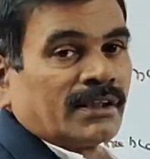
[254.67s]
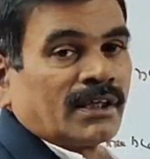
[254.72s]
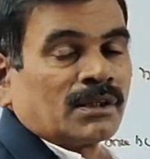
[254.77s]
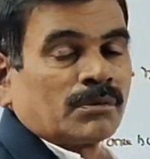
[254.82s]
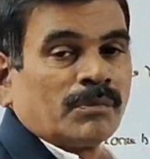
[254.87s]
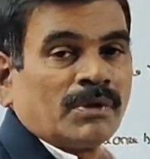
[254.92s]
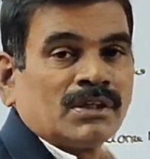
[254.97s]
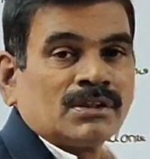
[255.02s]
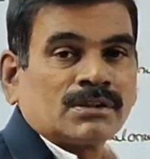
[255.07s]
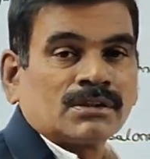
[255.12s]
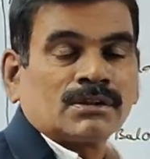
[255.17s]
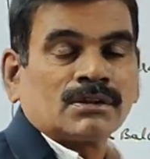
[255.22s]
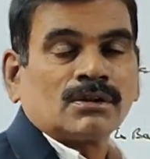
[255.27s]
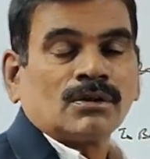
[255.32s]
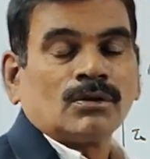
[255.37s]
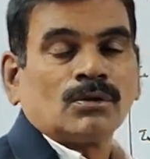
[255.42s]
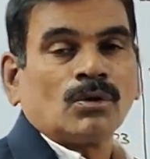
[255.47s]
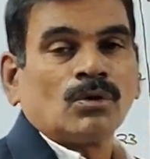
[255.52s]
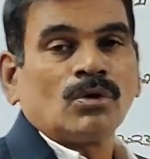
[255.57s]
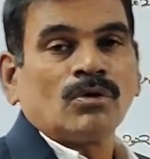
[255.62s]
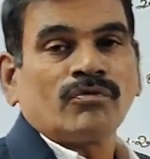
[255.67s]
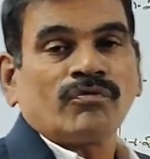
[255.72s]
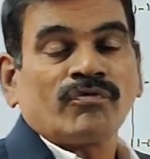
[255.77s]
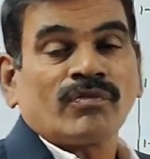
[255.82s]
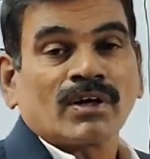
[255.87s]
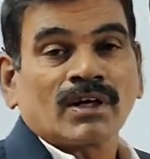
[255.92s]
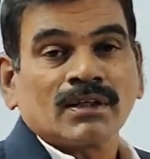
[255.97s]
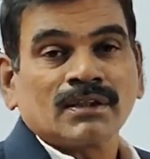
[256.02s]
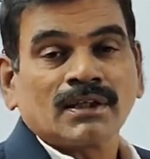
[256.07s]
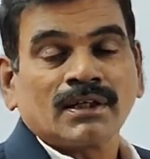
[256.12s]
That means
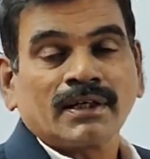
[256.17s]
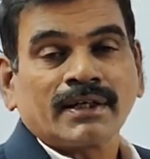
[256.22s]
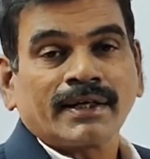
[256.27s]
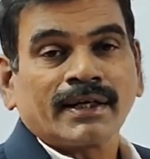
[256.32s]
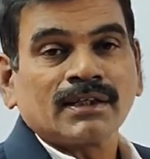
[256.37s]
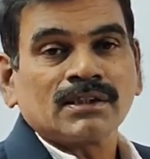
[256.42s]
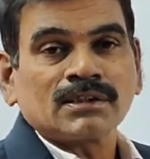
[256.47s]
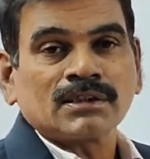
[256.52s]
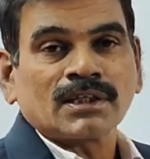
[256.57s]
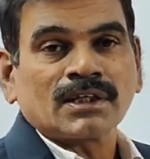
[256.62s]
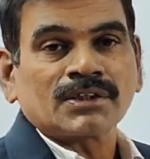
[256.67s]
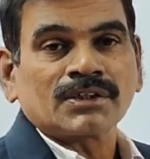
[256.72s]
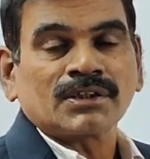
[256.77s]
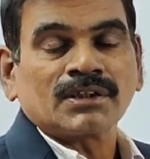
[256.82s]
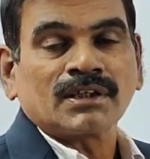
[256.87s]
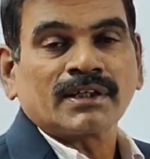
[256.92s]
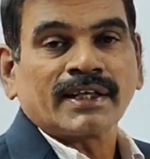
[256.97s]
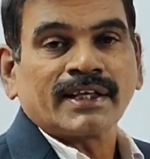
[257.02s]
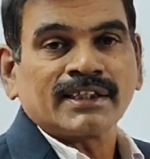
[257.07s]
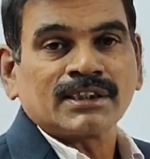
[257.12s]
no further transaction